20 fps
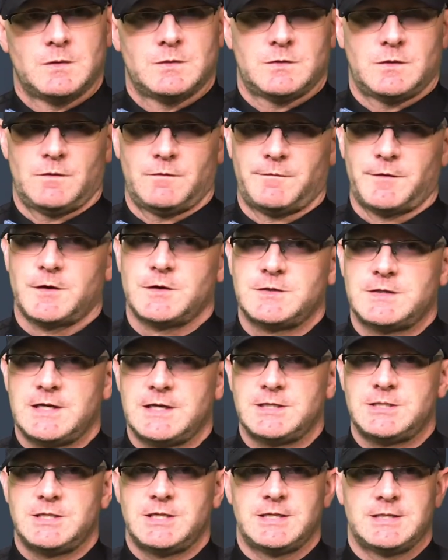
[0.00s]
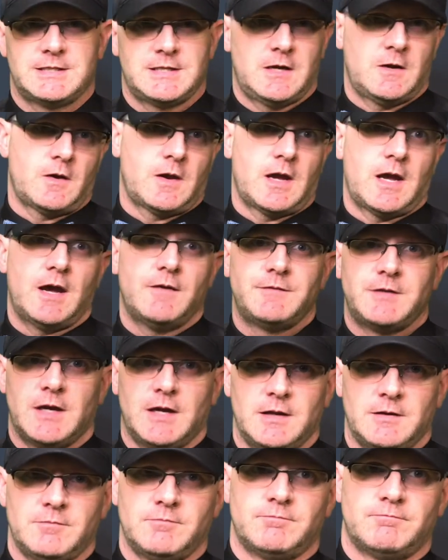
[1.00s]
So the first day she can say, okay, I've
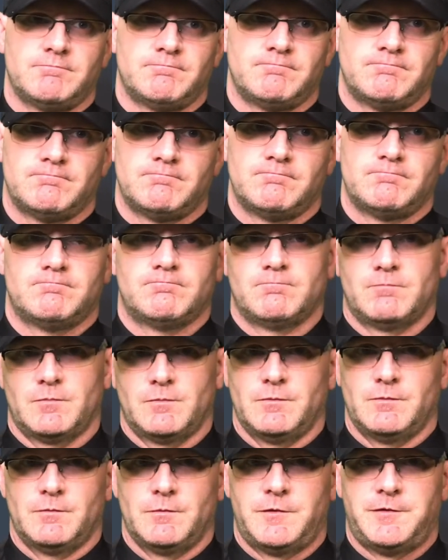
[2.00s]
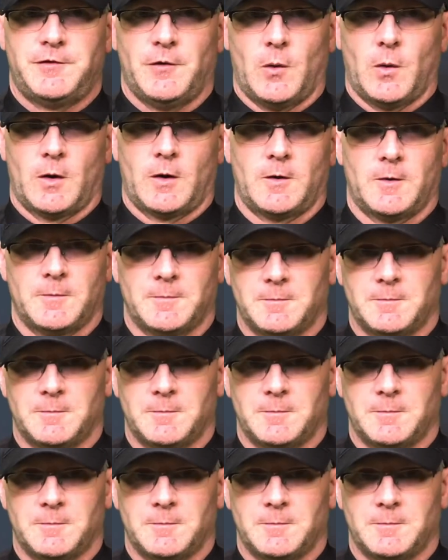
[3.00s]
done 4.